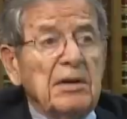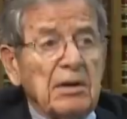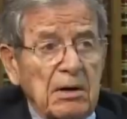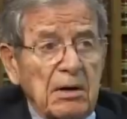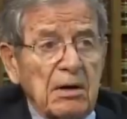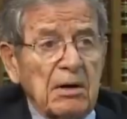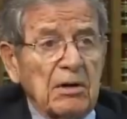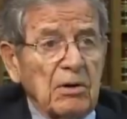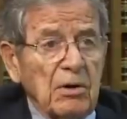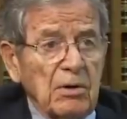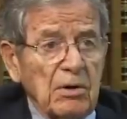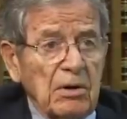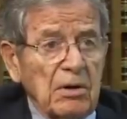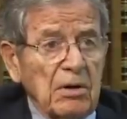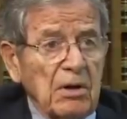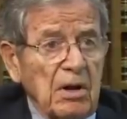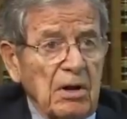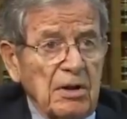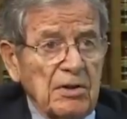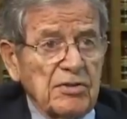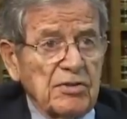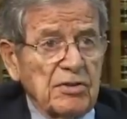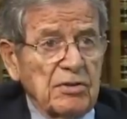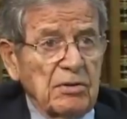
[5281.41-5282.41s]
her go to
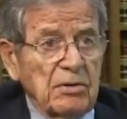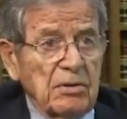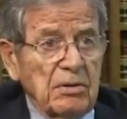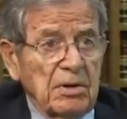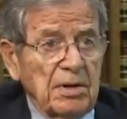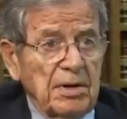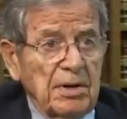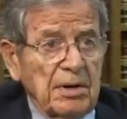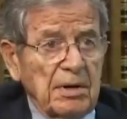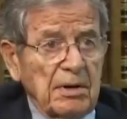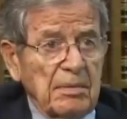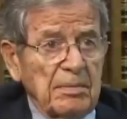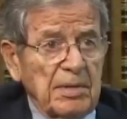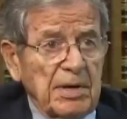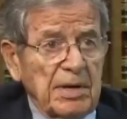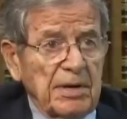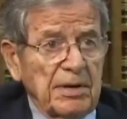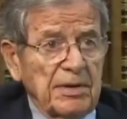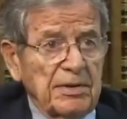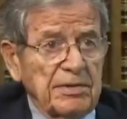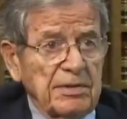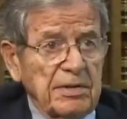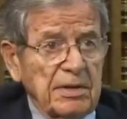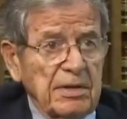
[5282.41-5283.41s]
law school here
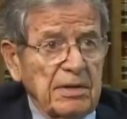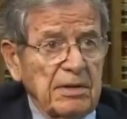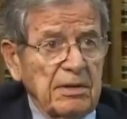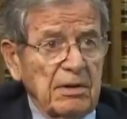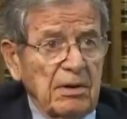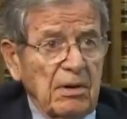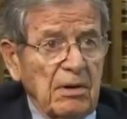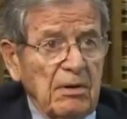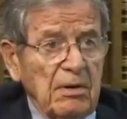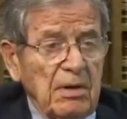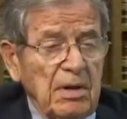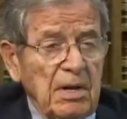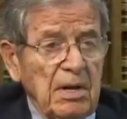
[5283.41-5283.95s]
because, you know,